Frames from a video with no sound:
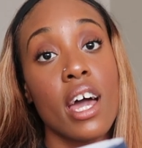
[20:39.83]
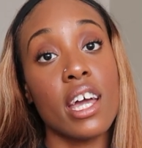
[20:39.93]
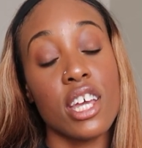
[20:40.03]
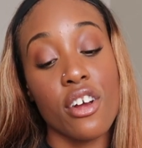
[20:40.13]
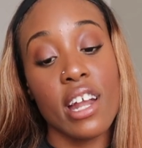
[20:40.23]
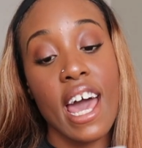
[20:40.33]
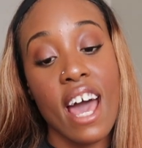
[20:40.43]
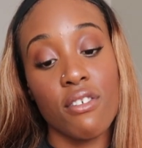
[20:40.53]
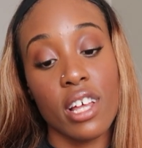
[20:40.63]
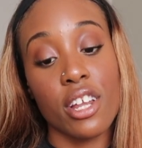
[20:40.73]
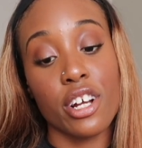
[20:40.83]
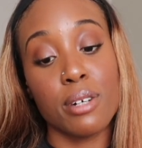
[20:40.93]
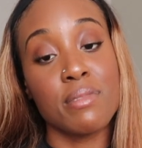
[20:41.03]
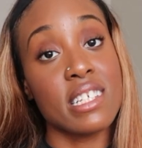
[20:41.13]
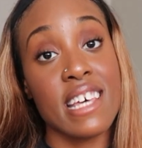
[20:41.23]
A year and a half
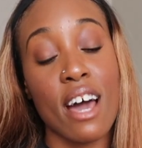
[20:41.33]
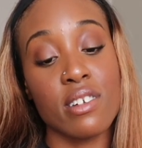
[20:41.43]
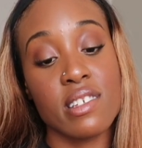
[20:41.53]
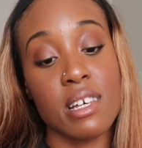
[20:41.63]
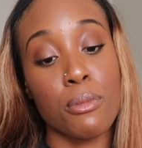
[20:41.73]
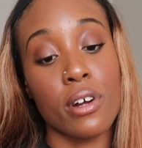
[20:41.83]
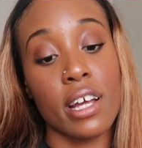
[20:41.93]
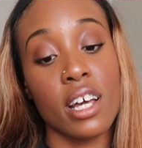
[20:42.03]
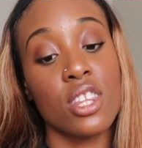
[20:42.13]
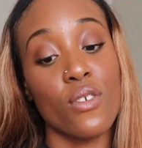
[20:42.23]
later, the town is simmering,